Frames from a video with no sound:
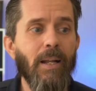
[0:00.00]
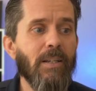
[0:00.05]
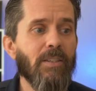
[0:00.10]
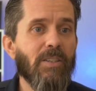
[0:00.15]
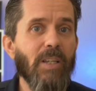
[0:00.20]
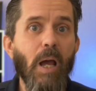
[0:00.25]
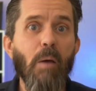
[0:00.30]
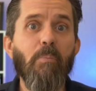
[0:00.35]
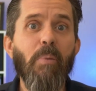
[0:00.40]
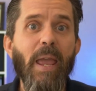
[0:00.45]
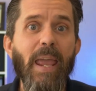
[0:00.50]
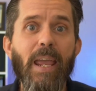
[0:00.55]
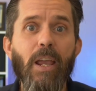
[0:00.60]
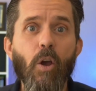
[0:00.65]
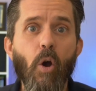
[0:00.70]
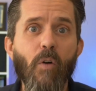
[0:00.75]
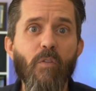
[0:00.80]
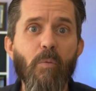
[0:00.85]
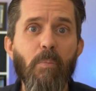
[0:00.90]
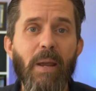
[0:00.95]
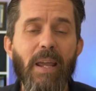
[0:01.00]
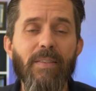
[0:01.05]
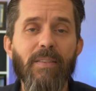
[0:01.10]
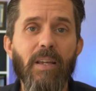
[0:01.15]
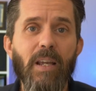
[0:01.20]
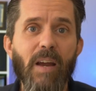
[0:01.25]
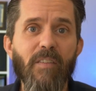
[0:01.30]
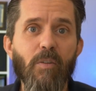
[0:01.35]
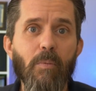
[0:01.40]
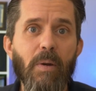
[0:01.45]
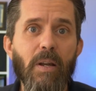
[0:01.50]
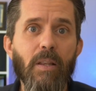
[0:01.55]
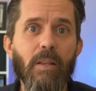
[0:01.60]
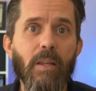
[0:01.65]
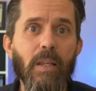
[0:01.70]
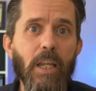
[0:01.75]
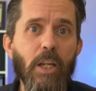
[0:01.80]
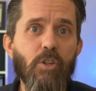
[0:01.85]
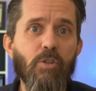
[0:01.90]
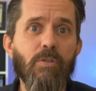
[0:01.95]
stop paying overpaying the government
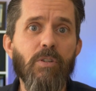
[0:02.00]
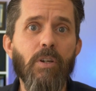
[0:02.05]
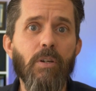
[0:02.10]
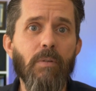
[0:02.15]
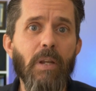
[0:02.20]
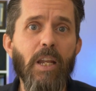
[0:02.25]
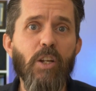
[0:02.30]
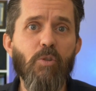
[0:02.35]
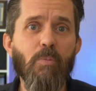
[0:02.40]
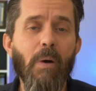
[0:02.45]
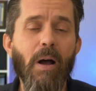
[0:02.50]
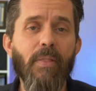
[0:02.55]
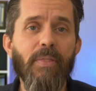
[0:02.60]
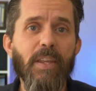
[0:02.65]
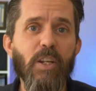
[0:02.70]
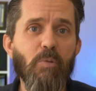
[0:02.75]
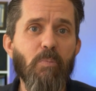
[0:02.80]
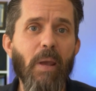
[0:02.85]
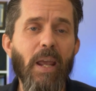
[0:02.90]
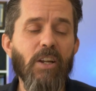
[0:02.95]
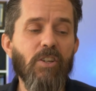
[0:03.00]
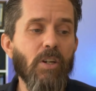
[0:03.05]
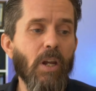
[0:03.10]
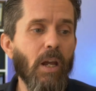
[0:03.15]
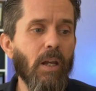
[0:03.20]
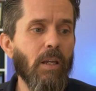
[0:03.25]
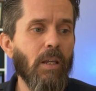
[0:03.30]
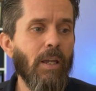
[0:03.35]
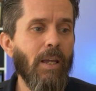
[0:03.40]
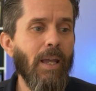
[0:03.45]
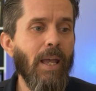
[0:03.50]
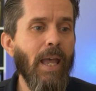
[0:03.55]
each each month, each paycheck,